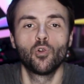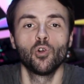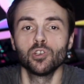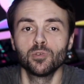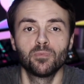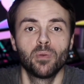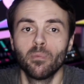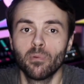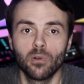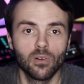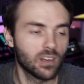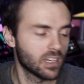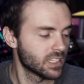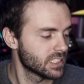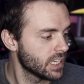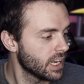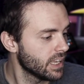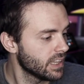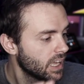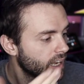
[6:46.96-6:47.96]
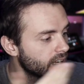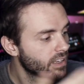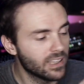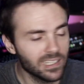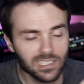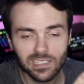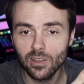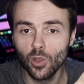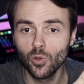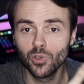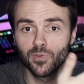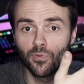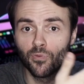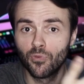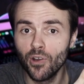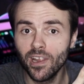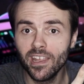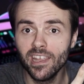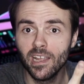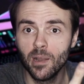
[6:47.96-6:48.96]
course, people are gonna say that. This looks
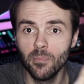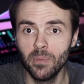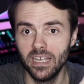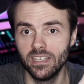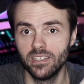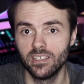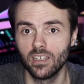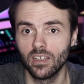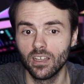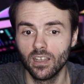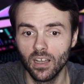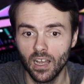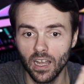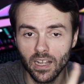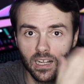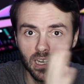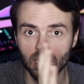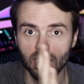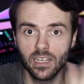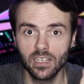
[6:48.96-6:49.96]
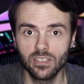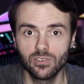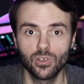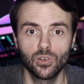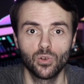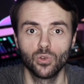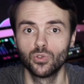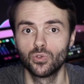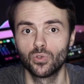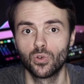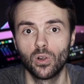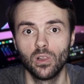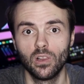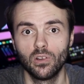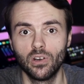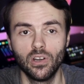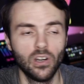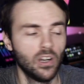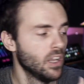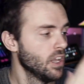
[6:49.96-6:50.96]
freaking amazing. I got an extra
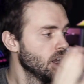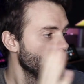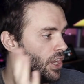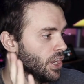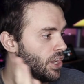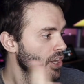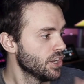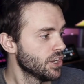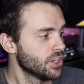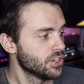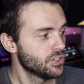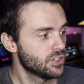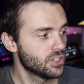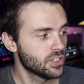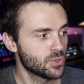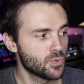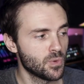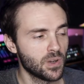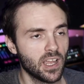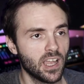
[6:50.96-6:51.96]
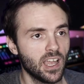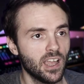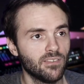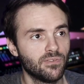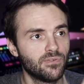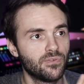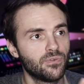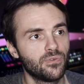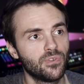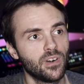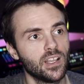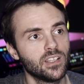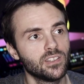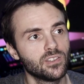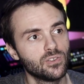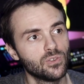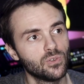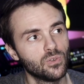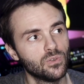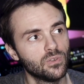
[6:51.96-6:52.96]
controller just when I have
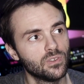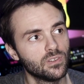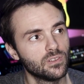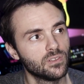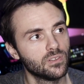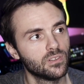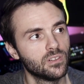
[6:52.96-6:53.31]
friends over.